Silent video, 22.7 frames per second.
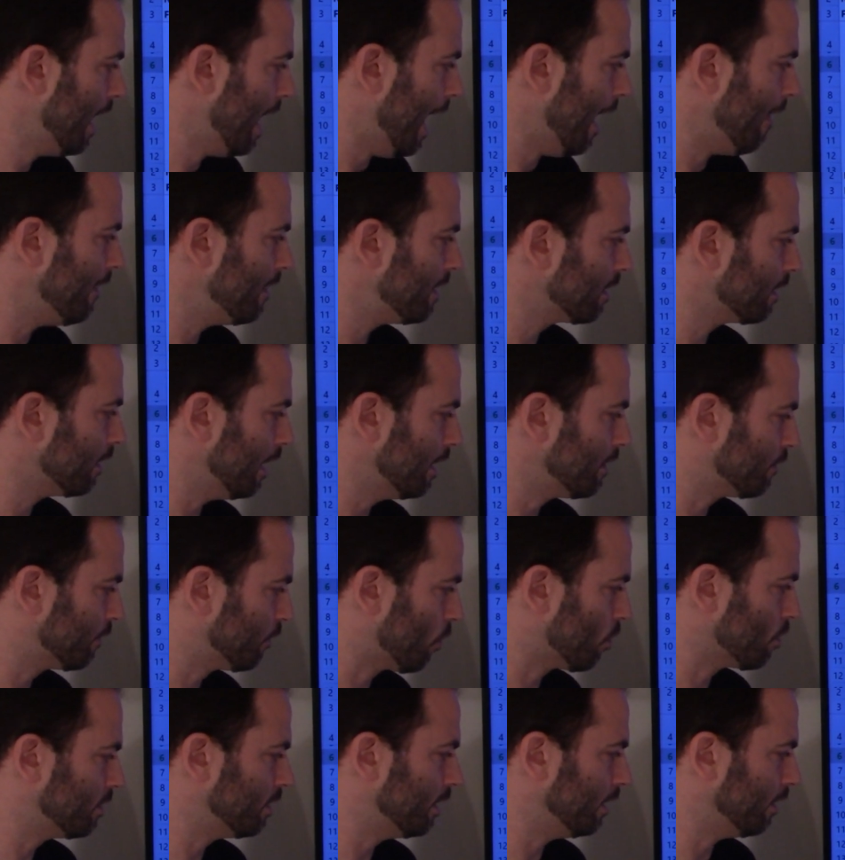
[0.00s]
and then declines
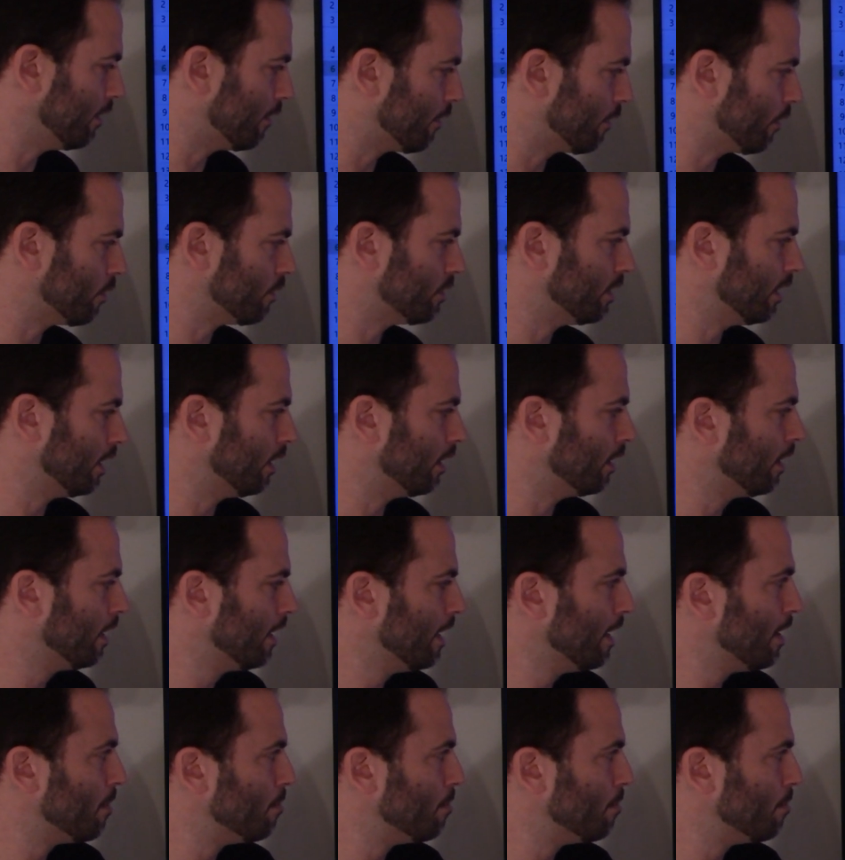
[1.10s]
14, 13.